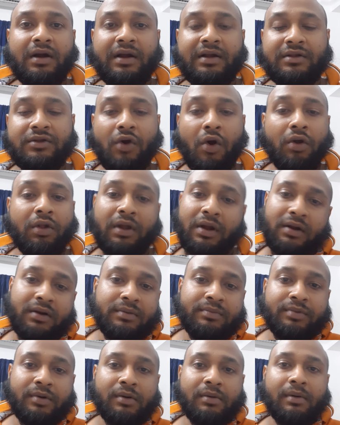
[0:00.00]

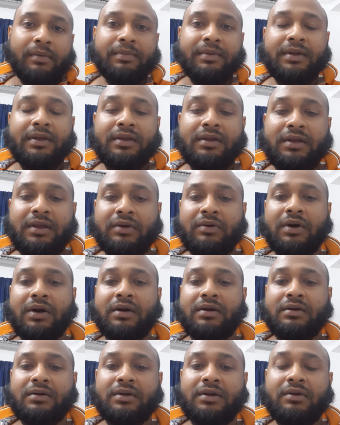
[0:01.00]
dollar, probably you
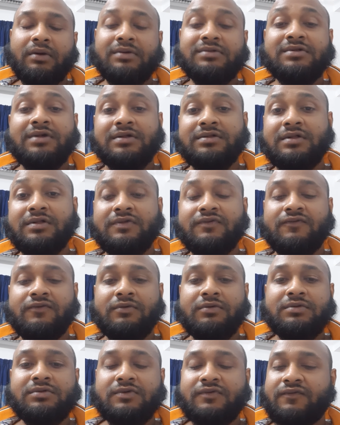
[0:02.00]
are
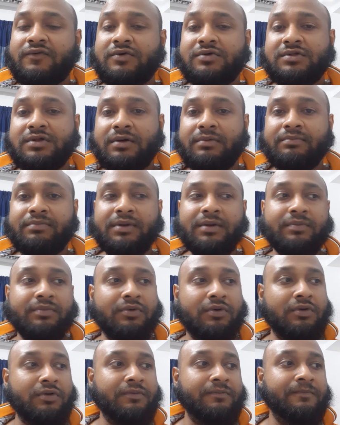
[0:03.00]
successful. So for some
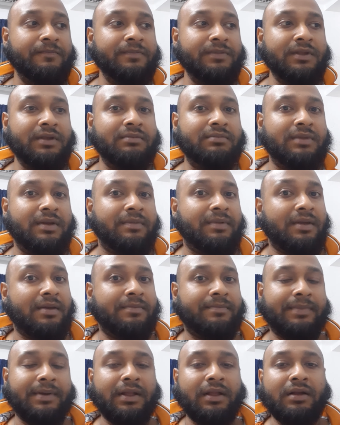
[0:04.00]
people, maybe
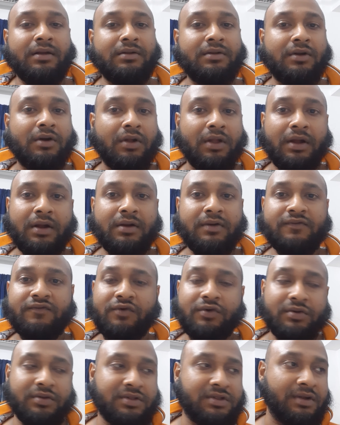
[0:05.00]
$1 billion.
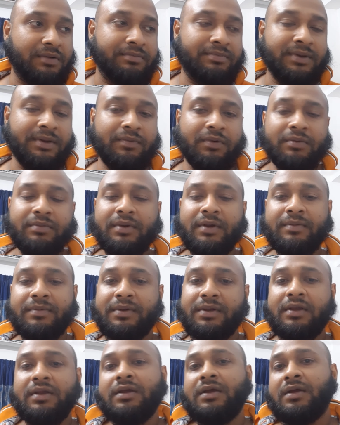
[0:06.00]
For some people,
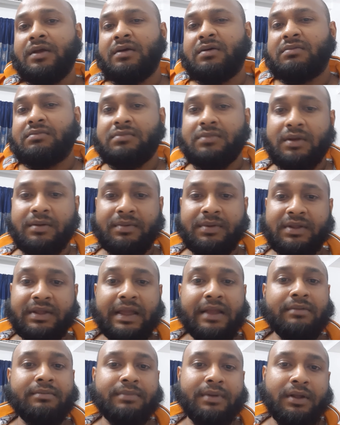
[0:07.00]
maybe
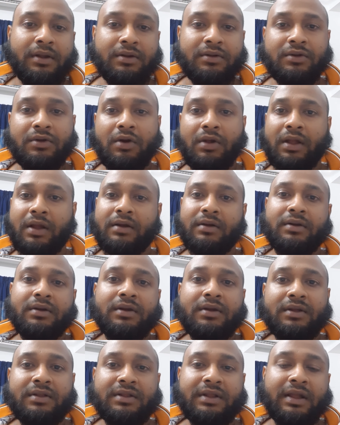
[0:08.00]
$10 billion.
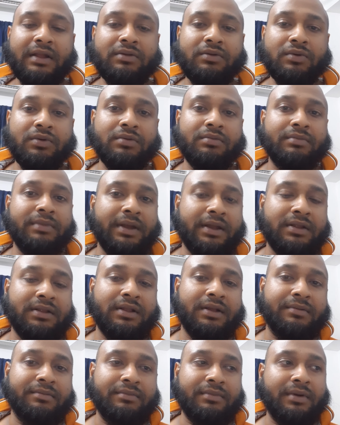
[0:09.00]
That will make
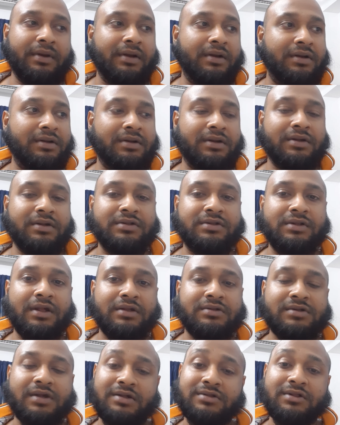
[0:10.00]
them
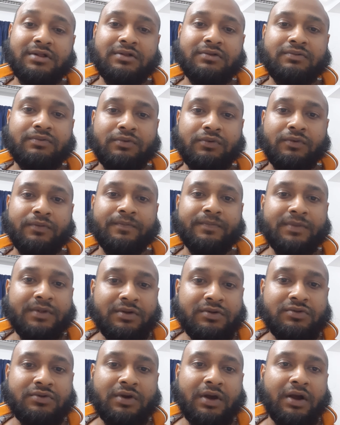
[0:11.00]
successful.
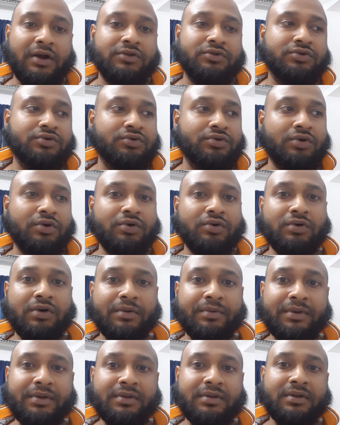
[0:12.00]
So how do you
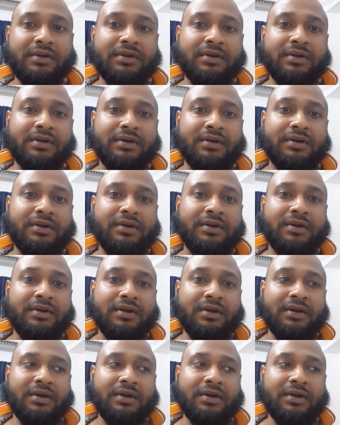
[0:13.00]
know?